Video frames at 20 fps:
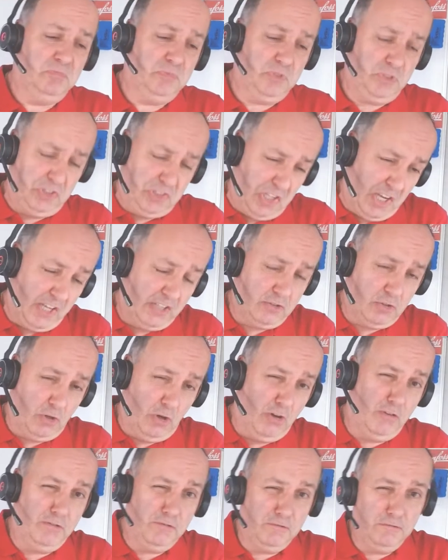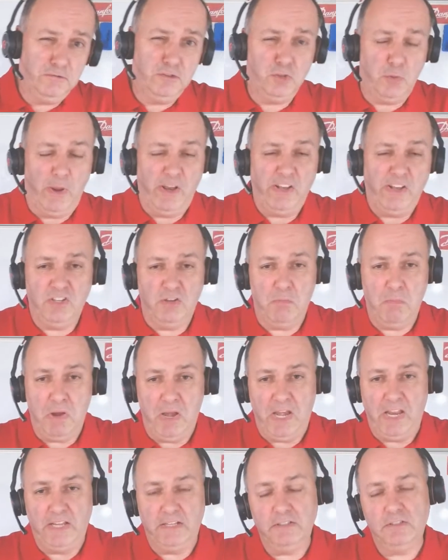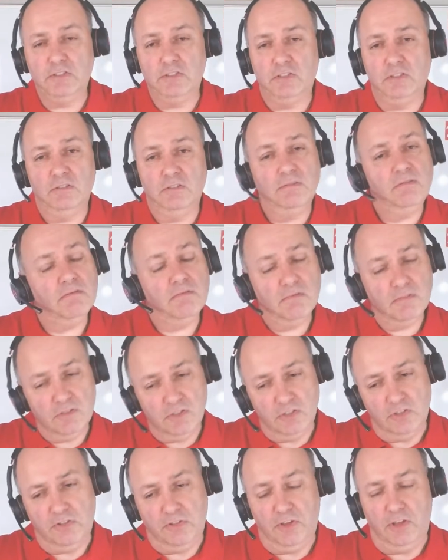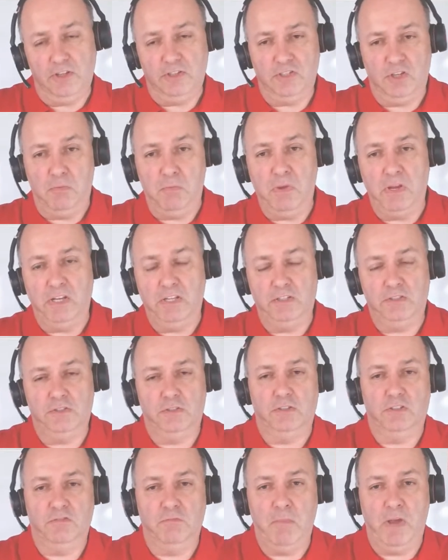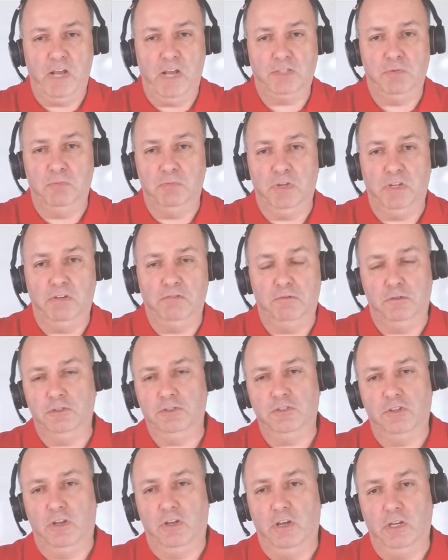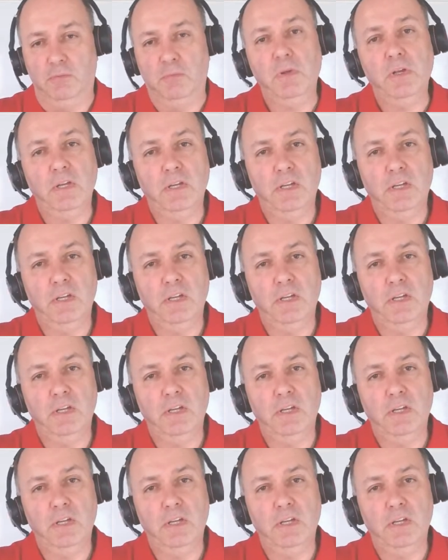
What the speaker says: start off 20 minutes to 30 minutes sort of maximum defrost time,